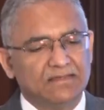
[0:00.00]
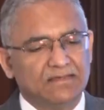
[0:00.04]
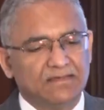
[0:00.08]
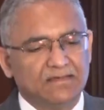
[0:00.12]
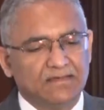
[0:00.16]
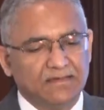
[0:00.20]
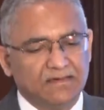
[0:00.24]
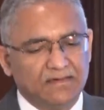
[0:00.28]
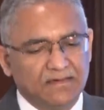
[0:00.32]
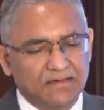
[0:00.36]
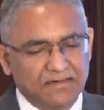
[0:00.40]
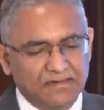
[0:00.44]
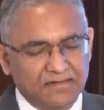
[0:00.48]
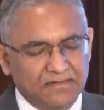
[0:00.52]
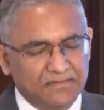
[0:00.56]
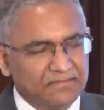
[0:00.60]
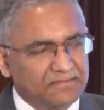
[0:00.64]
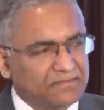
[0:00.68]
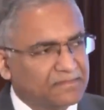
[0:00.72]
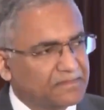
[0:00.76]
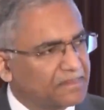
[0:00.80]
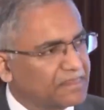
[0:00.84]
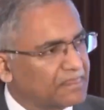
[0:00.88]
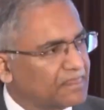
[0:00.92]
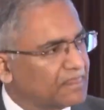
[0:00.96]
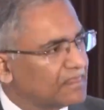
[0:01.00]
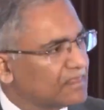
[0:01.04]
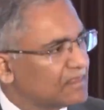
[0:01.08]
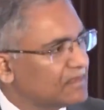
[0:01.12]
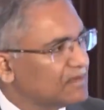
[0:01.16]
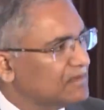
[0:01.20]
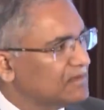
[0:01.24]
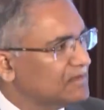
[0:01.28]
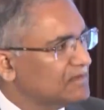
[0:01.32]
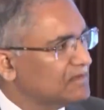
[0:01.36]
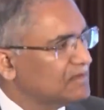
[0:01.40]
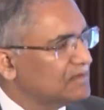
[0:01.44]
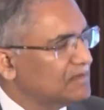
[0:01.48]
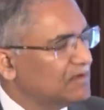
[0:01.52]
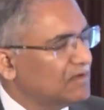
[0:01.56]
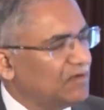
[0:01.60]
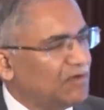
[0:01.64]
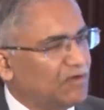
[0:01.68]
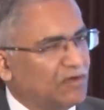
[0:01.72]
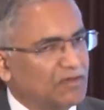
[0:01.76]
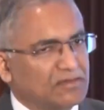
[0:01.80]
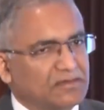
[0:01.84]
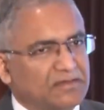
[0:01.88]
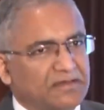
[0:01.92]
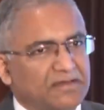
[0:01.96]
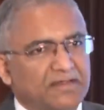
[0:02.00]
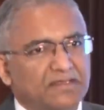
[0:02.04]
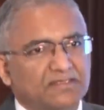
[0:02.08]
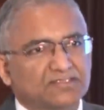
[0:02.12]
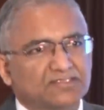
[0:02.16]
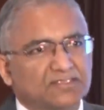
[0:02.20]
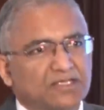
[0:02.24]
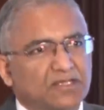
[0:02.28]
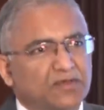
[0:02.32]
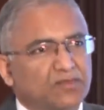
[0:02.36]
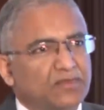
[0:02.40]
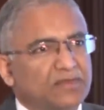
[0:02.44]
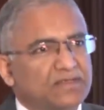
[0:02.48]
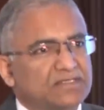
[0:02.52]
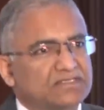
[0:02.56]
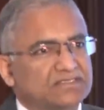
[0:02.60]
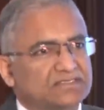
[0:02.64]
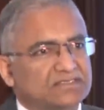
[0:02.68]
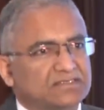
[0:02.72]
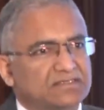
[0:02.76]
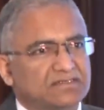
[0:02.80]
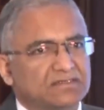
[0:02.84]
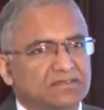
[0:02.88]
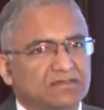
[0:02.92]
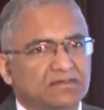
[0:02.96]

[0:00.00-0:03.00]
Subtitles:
all the distinguished